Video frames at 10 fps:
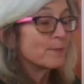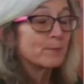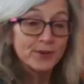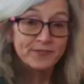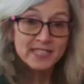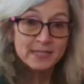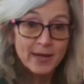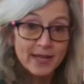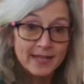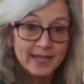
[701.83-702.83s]
perfect
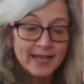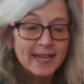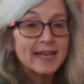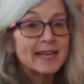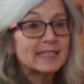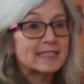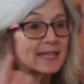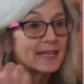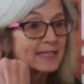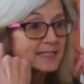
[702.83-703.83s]
spelling, it's
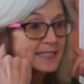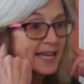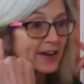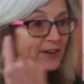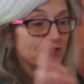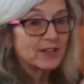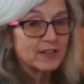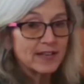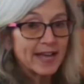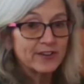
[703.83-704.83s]
sound
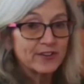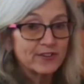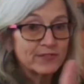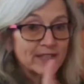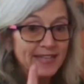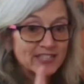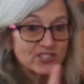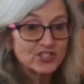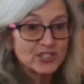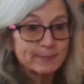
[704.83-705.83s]
letter
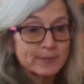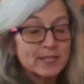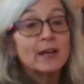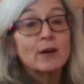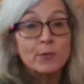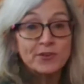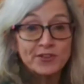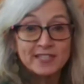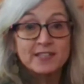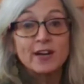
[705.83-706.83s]
relationships. When you
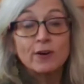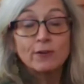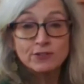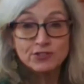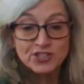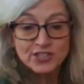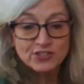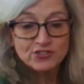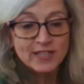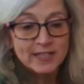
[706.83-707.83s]
get to the older
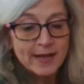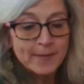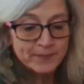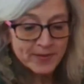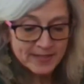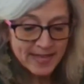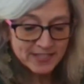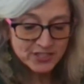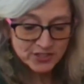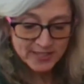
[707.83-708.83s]
children,
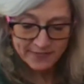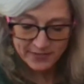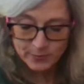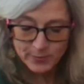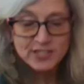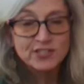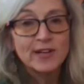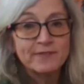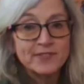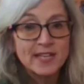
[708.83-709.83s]
yes, you definitely want to
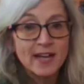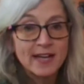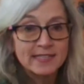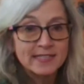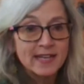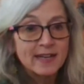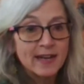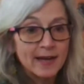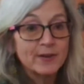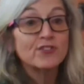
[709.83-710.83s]
emphasize
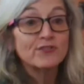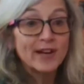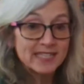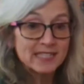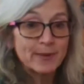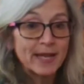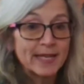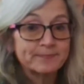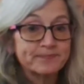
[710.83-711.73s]
correct spelling.